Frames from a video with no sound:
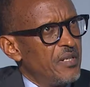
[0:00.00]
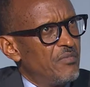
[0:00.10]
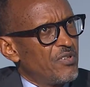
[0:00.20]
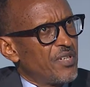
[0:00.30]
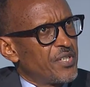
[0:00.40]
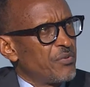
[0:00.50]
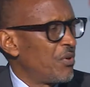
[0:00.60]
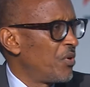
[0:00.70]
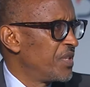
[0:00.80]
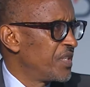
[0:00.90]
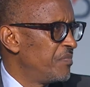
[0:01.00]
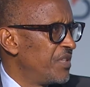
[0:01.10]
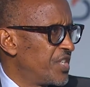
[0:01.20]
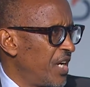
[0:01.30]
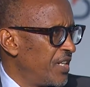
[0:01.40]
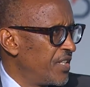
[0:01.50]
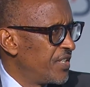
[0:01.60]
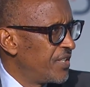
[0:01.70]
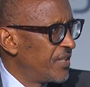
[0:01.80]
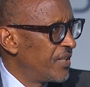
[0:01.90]
democracy will always be
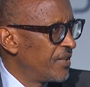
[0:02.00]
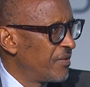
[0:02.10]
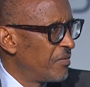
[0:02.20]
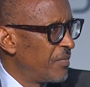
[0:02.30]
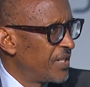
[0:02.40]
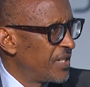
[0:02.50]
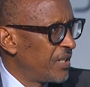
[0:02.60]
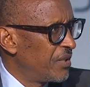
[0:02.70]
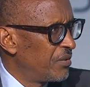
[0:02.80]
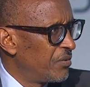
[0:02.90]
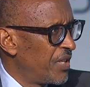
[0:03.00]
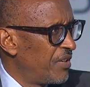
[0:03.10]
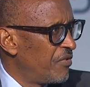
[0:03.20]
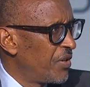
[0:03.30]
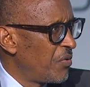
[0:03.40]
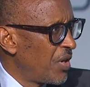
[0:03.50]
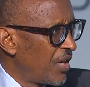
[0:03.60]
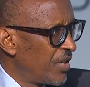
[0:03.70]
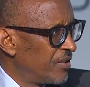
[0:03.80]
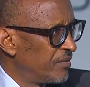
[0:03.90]
challenged, no matter wherever you
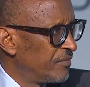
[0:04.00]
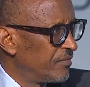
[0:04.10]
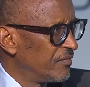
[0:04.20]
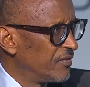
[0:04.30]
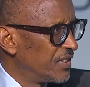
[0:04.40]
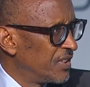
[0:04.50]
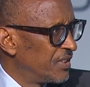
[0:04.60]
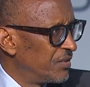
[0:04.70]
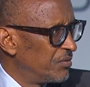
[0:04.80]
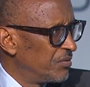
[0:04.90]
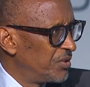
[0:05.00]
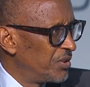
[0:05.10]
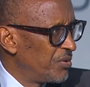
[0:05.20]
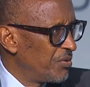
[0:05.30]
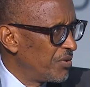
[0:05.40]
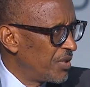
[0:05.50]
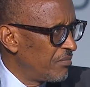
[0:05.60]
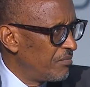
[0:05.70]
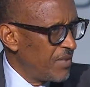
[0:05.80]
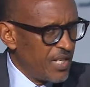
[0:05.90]
are. You
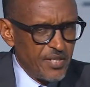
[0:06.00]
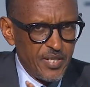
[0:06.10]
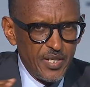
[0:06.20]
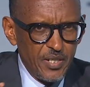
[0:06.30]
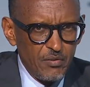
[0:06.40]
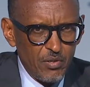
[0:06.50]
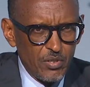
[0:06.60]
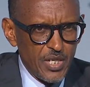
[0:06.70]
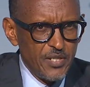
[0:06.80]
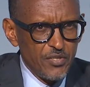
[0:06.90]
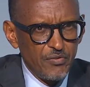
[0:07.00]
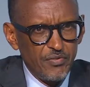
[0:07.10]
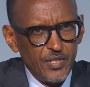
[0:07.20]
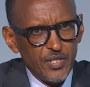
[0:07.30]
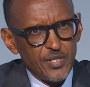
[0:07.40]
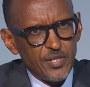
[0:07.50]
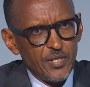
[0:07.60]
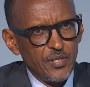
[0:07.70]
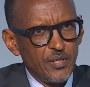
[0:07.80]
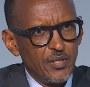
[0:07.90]
may say all kinds of
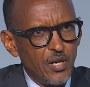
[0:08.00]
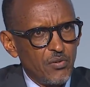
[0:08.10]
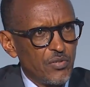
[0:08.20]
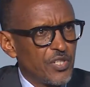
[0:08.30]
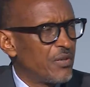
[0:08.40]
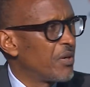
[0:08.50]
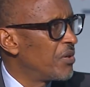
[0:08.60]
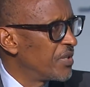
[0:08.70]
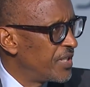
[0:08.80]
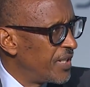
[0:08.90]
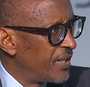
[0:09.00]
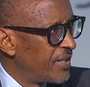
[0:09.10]
things across our continent